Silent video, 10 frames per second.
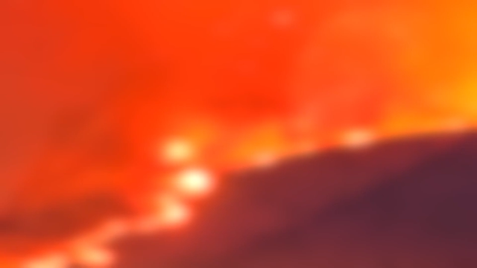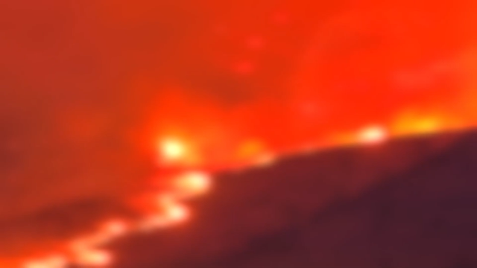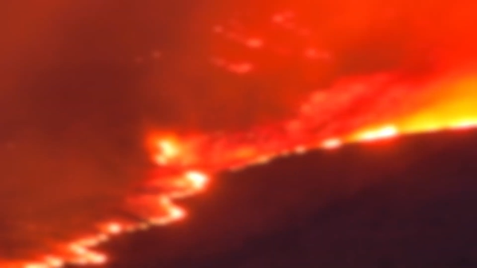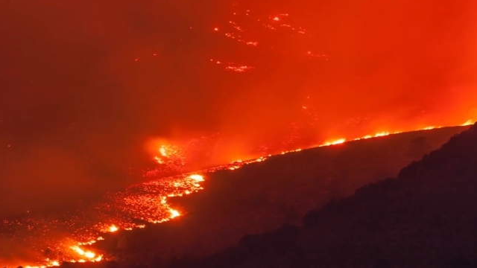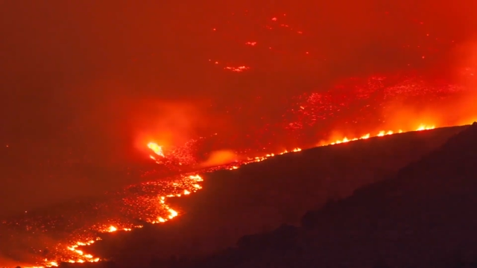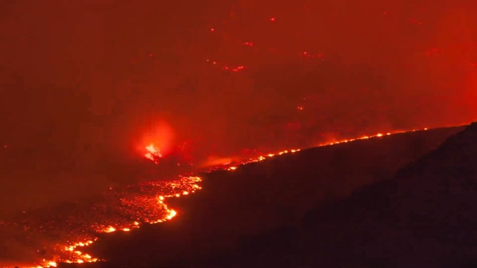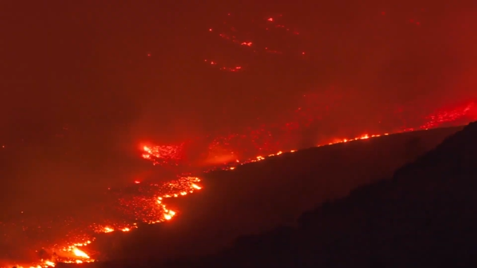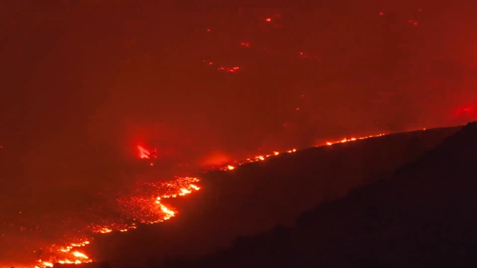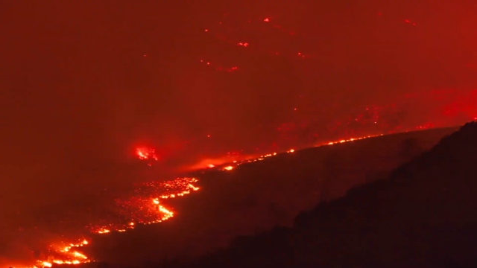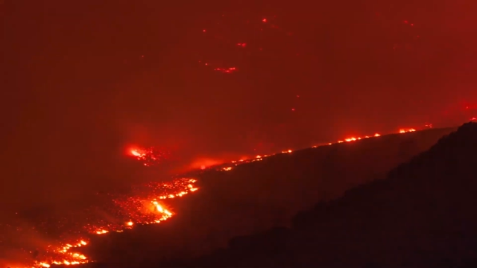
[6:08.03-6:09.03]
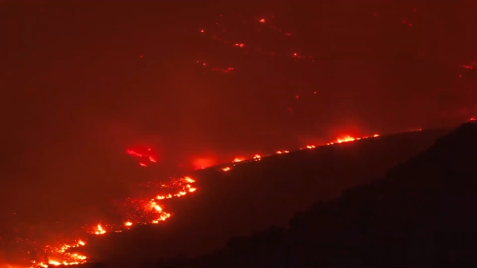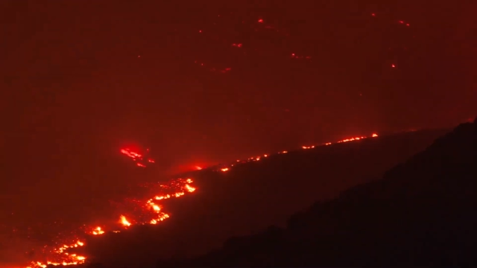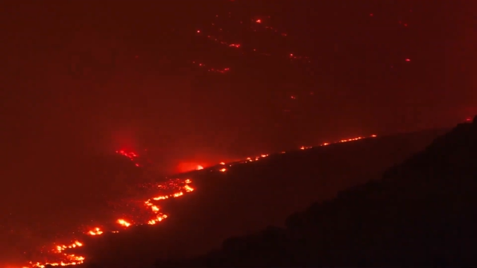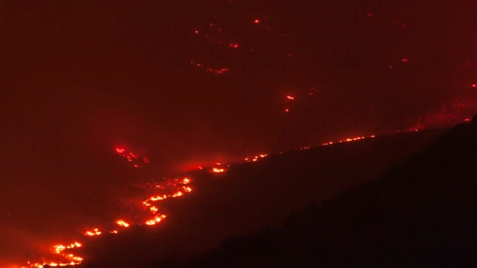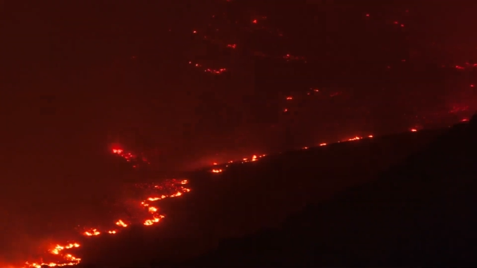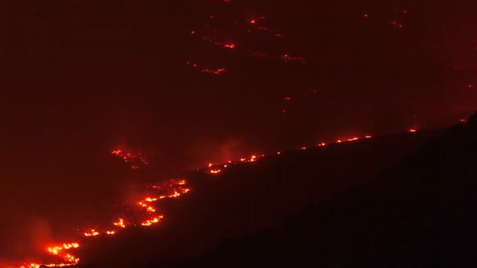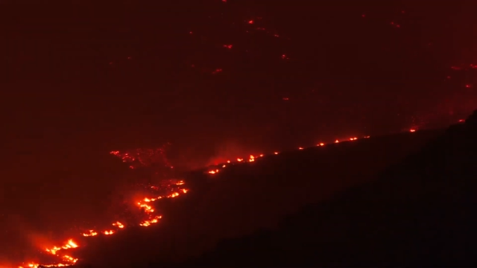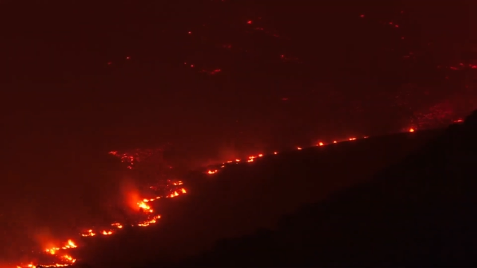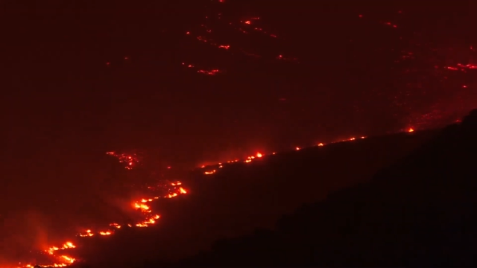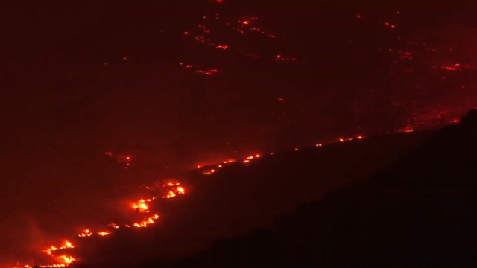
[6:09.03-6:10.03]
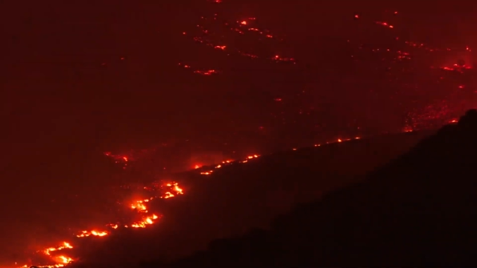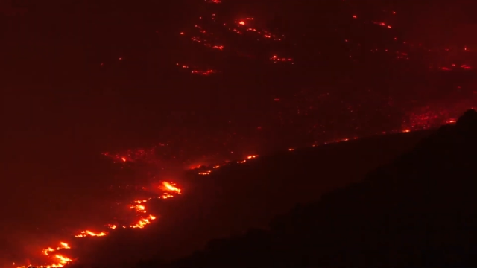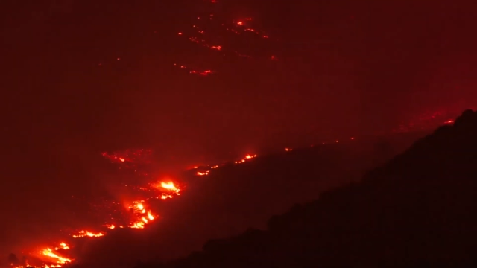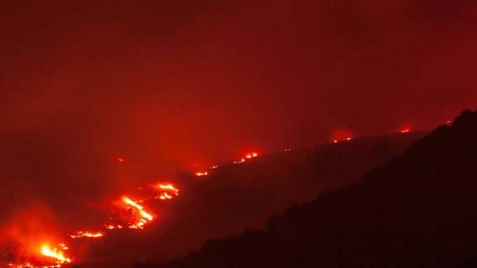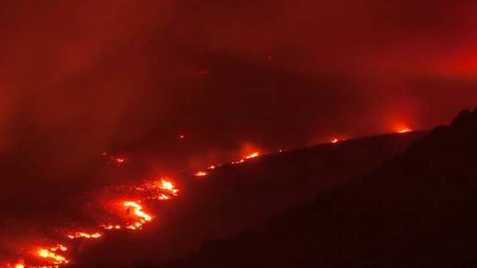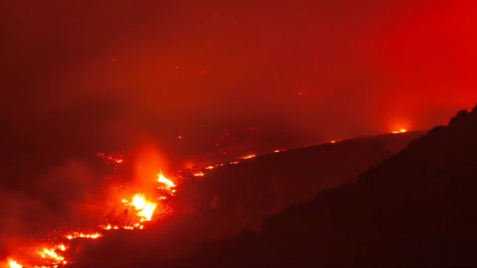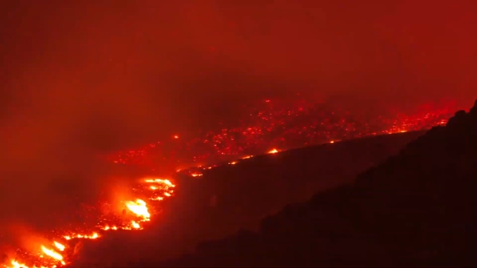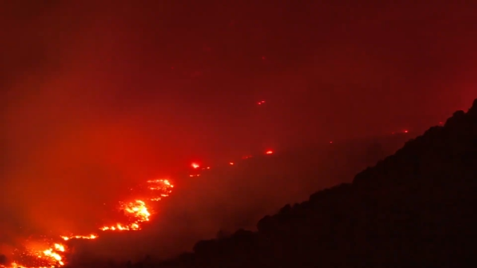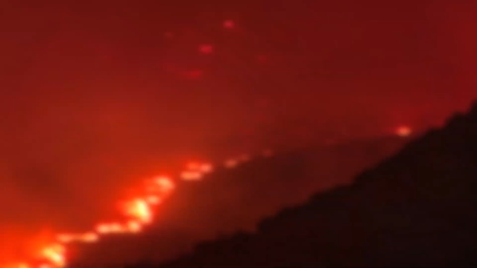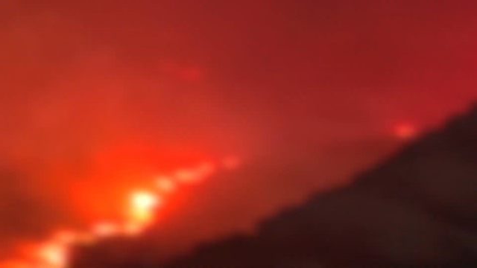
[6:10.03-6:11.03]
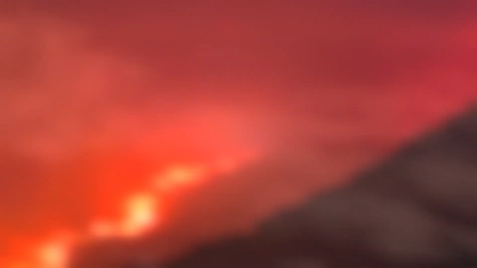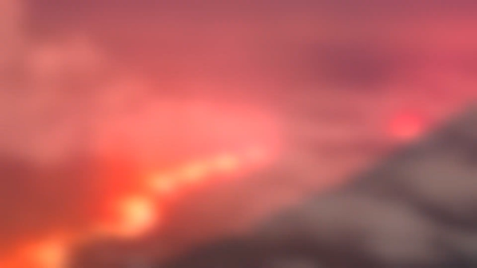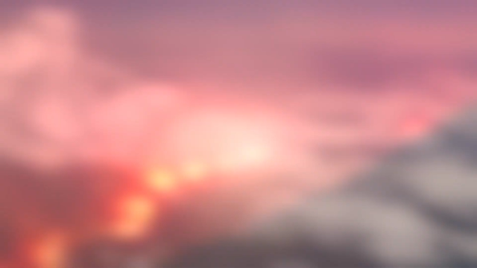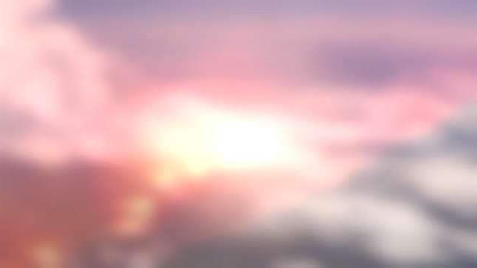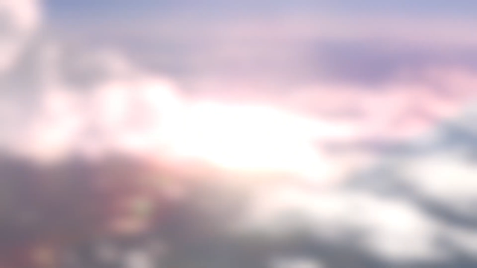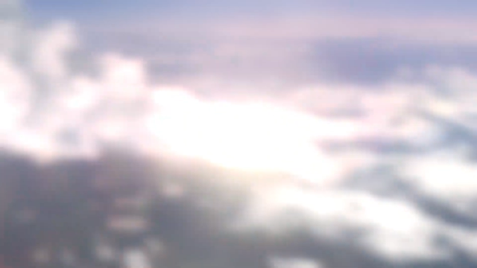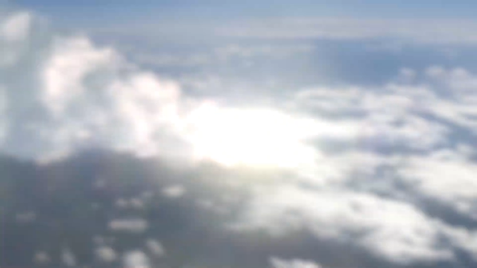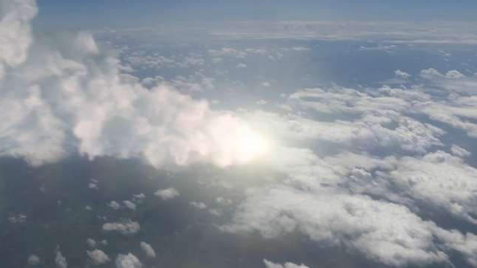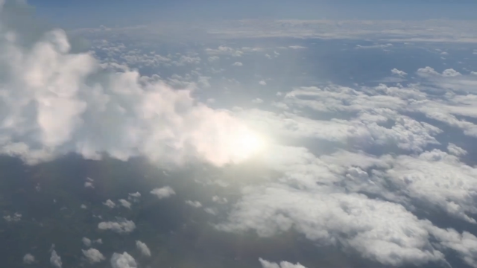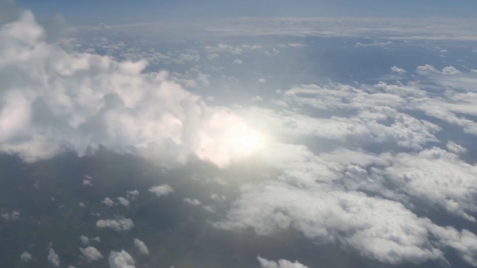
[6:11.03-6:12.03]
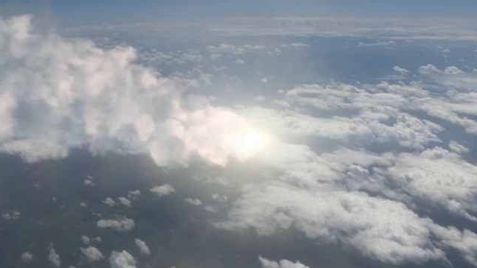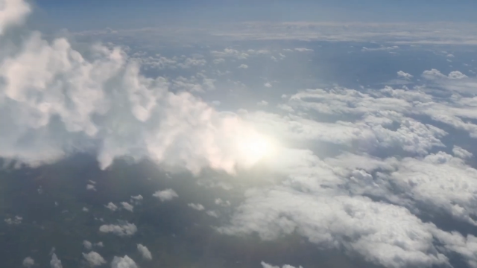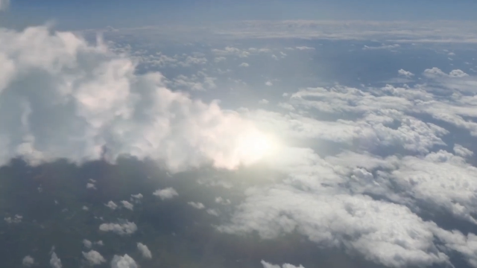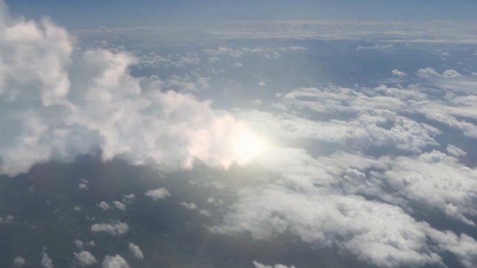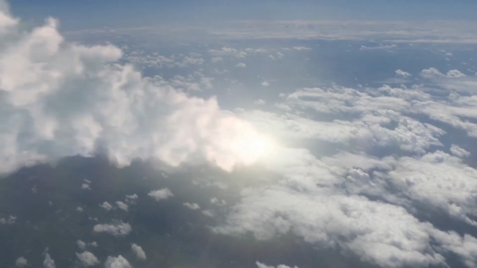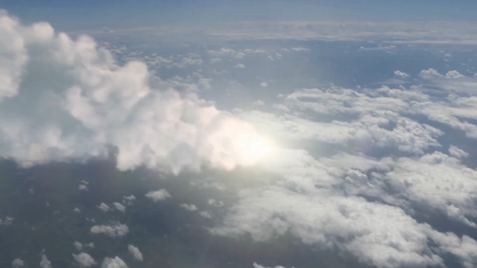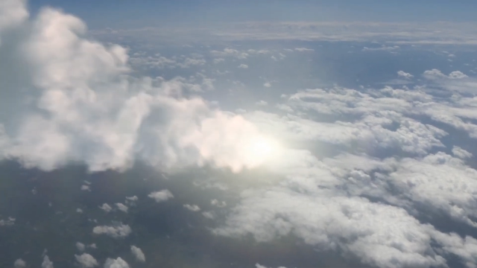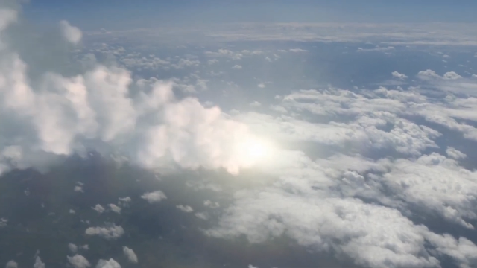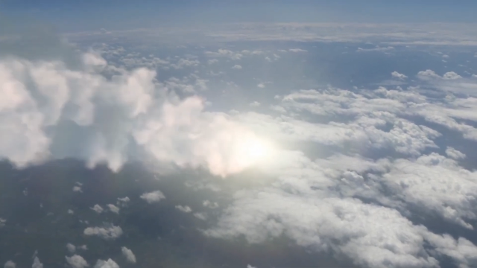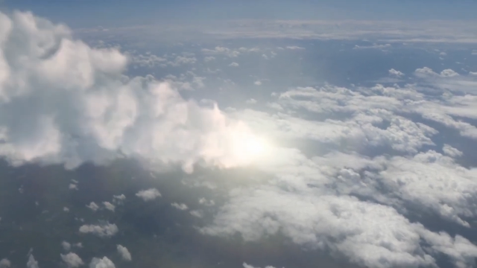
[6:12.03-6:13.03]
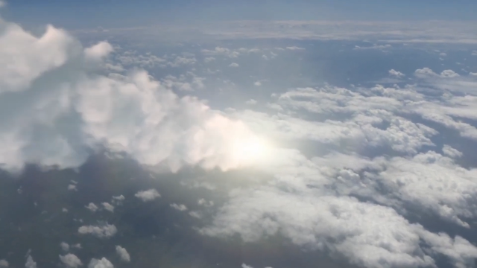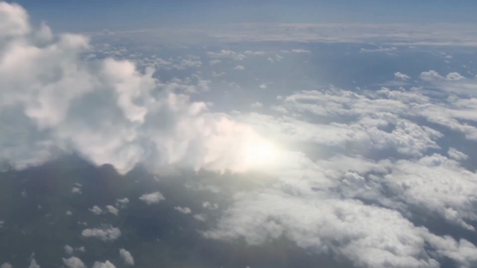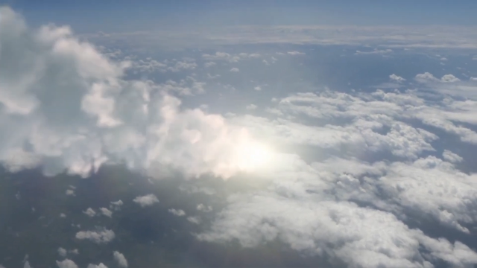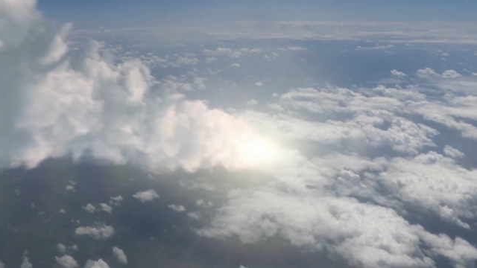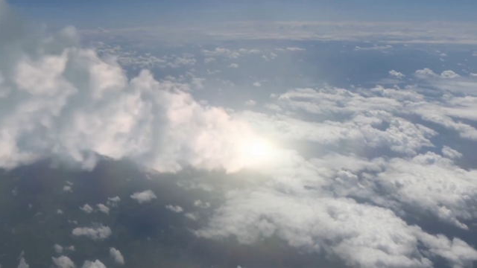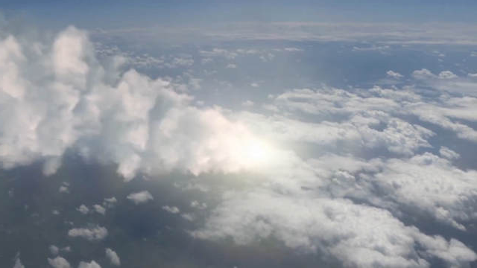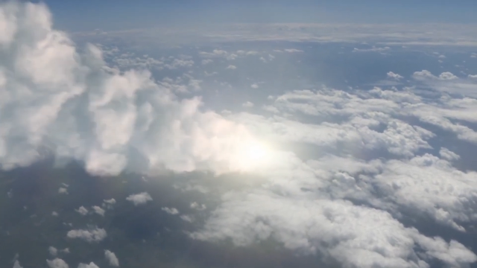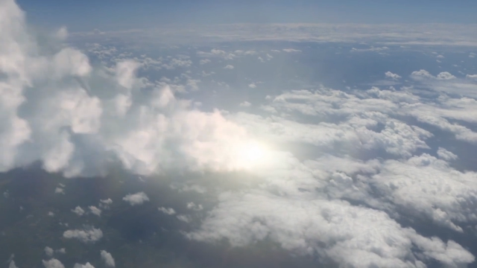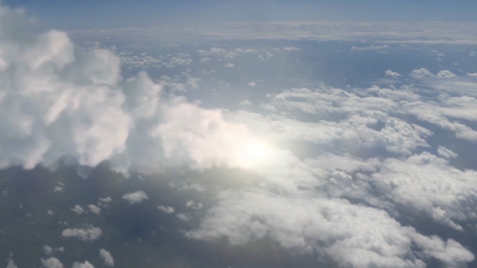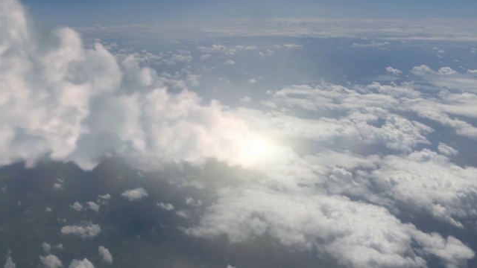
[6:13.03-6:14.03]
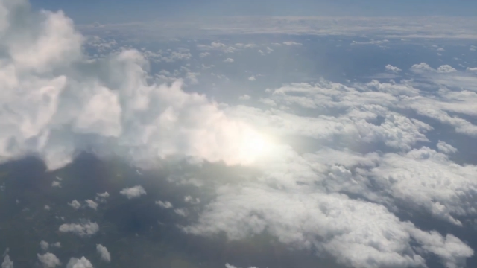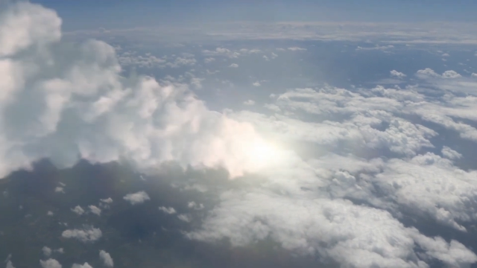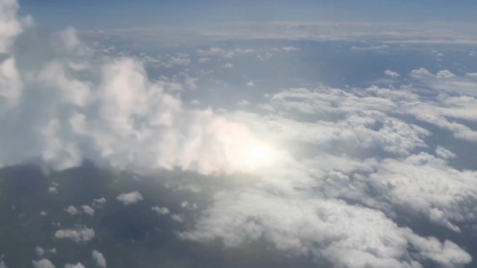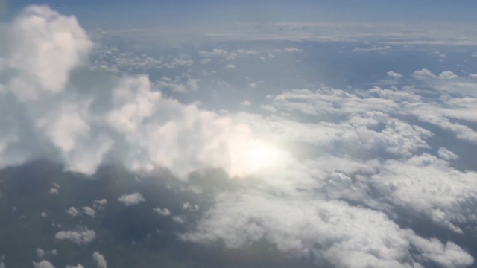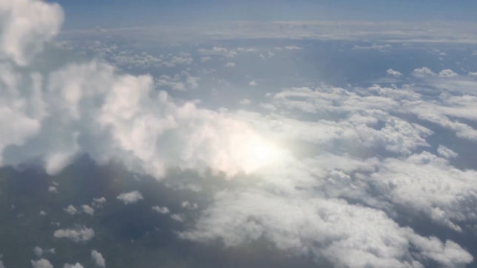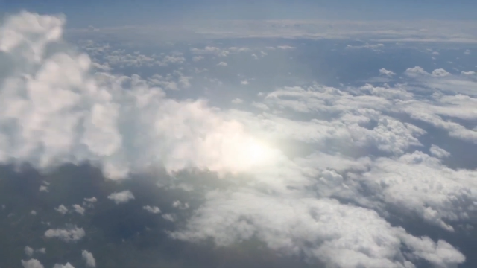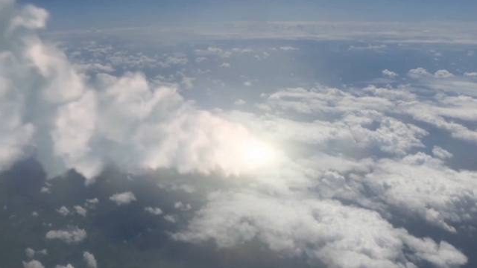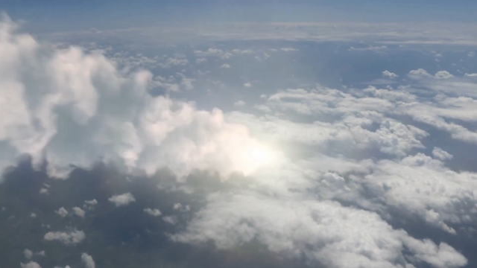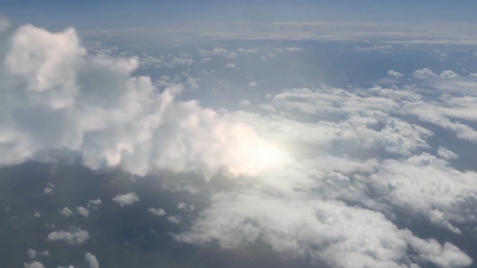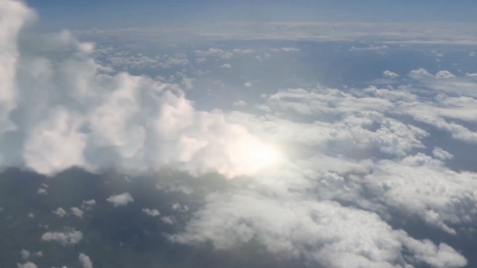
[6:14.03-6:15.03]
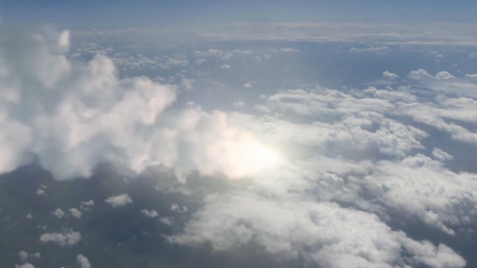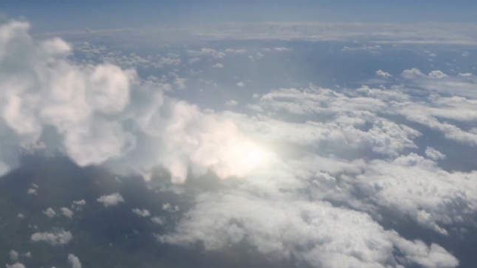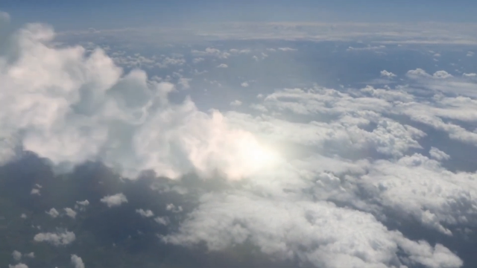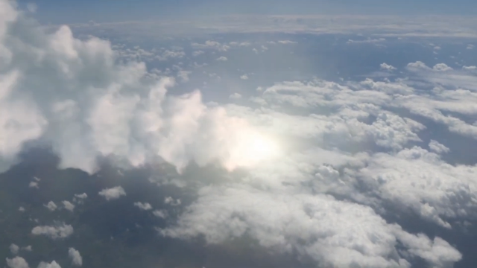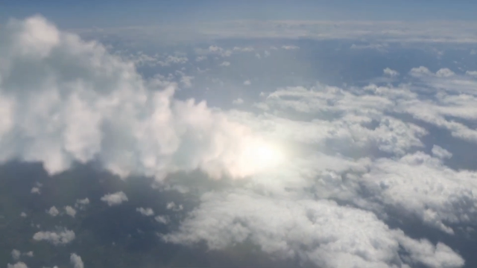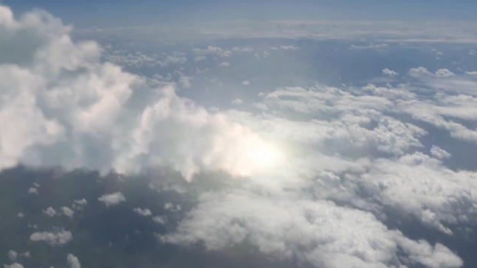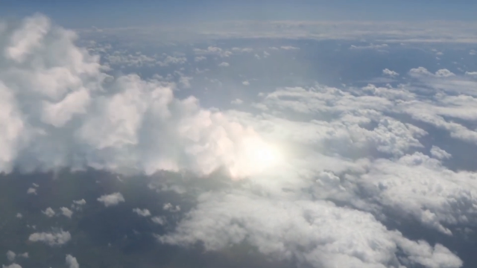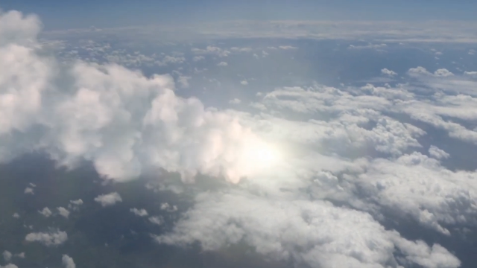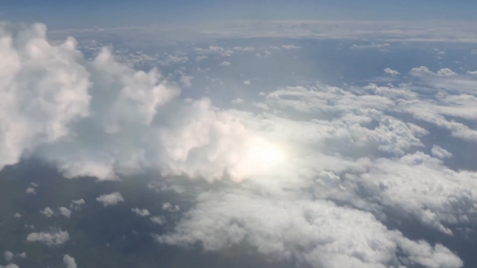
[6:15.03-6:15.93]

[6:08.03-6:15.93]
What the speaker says: [unreadable: no face in view]